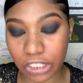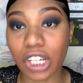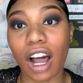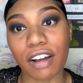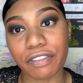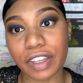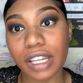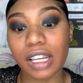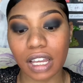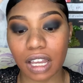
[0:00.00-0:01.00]

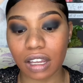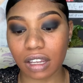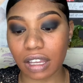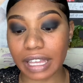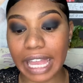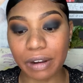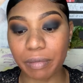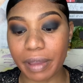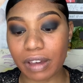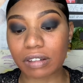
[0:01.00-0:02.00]
Toffee
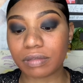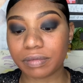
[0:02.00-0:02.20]
Caramel,